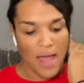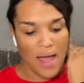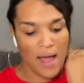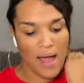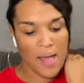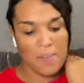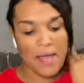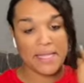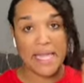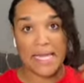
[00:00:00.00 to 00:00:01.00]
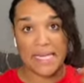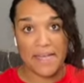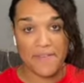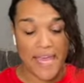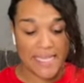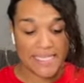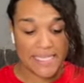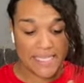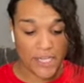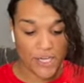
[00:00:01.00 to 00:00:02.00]
A nanny of
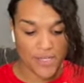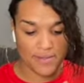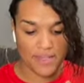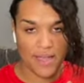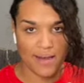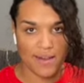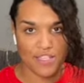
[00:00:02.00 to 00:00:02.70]
18 years said